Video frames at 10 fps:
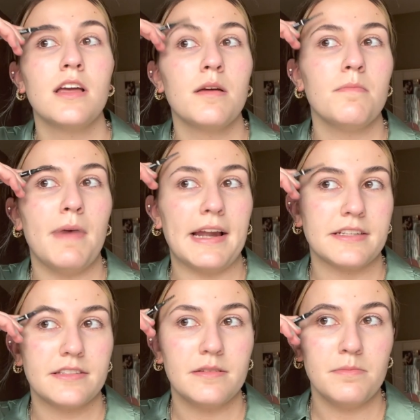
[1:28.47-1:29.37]

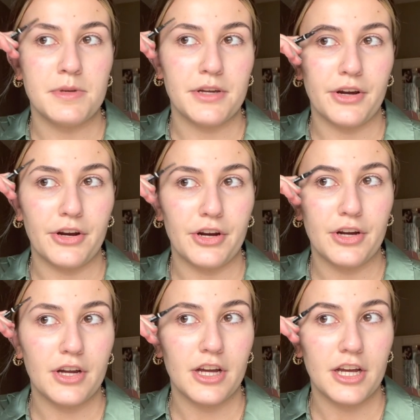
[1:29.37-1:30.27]
Madison Beer
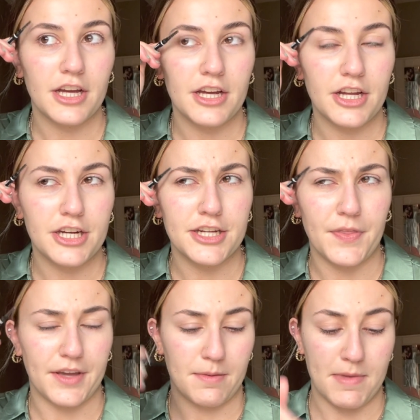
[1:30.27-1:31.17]
did
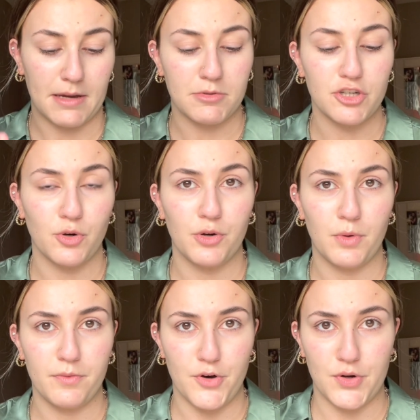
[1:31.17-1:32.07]
like a makeup tutorial
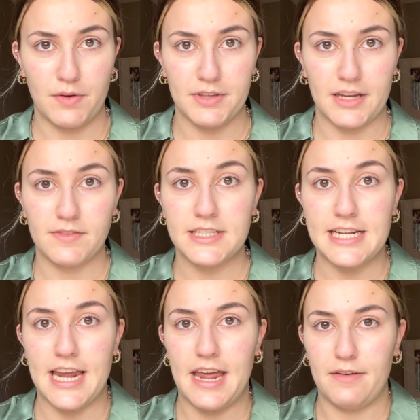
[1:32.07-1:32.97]
with Vogue. I feel like I've seen
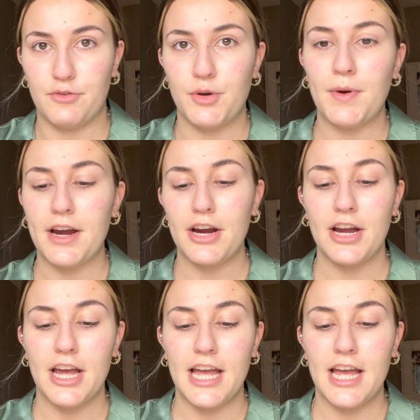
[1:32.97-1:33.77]
it everywhere.